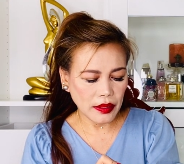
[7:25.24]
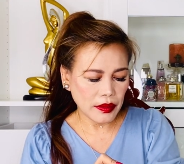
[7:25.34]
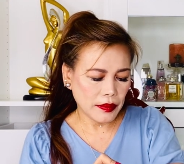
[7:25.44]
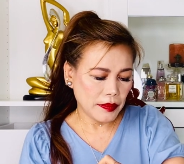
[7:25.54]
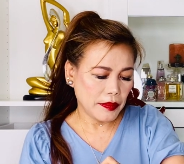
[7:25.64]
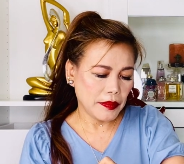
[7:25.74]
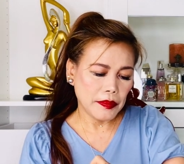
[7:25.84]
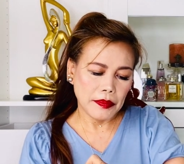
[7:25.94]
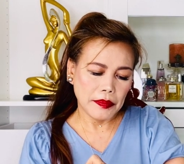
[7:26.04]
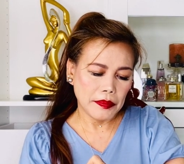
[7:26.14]

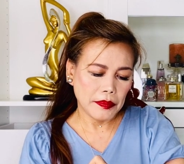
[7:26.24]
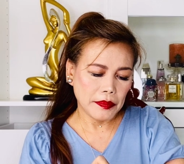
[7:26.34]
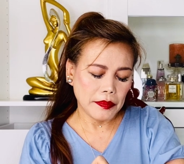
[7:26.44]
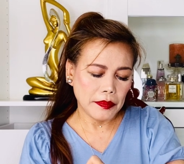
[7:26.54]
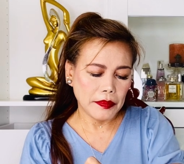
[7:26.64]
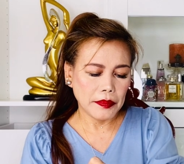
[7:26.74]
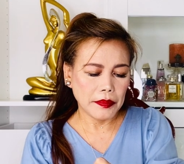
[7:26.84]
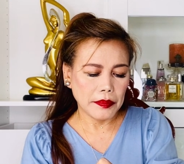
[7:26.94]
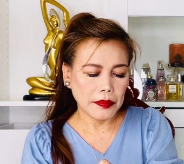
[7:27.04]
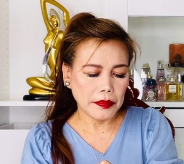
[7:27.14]

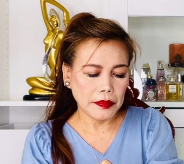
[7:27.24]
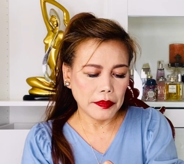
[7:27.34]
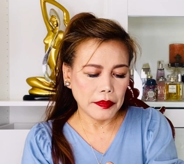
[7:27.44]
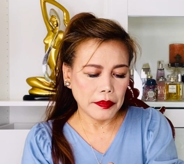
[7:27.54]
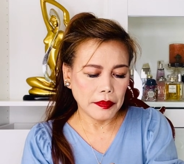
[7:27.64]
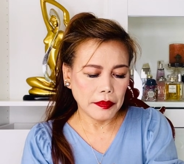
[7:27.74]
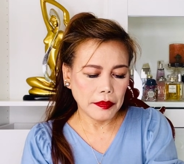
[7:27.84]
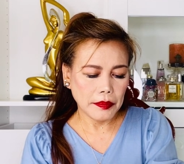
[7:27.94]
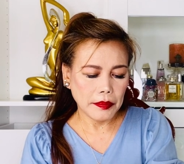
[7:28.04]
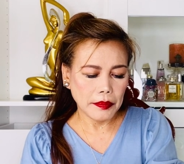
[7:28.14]

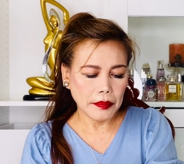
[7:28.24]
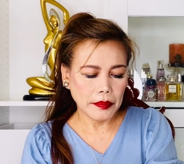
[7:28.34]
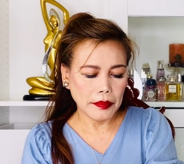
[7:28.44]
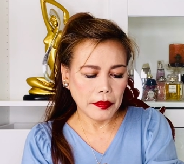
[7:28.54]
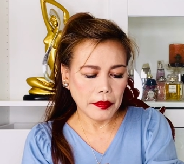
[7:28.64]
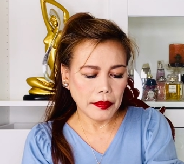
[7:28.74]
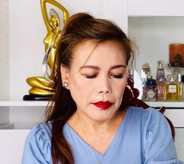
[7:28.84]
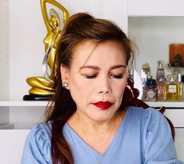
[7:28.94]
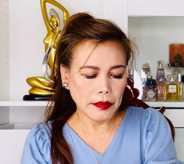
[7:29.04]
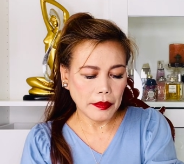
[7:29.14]

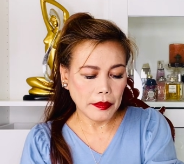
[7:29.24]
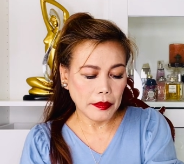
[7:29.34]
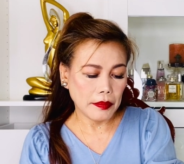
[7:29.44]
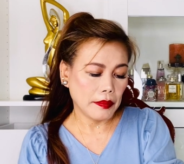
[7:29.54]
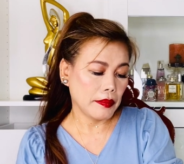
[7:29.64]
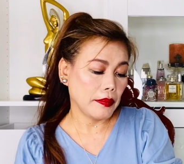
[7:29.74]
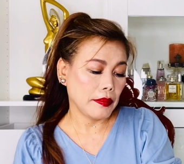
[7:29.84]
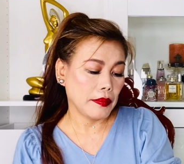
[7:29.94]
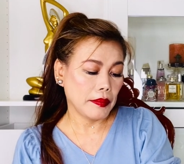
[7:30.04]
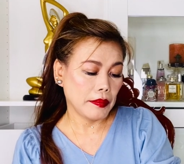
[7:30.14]

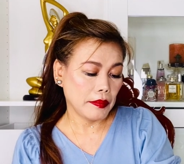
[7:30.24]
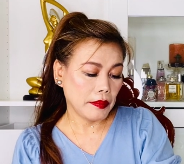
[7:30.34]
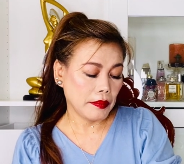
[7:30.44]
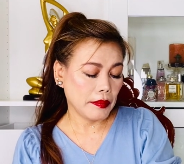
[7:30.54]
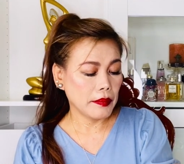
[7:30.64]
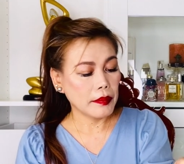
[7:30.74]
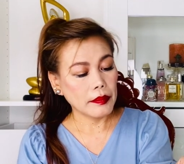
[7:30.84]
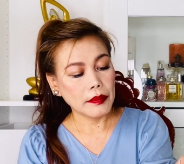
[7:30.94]
(no one is talking)